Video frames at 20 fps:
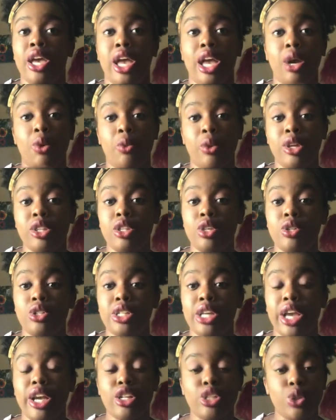And whether you
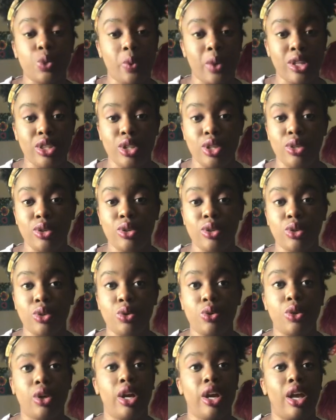change or whether you
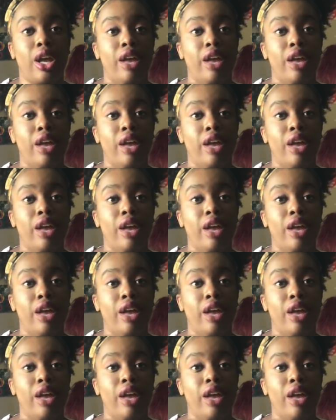do,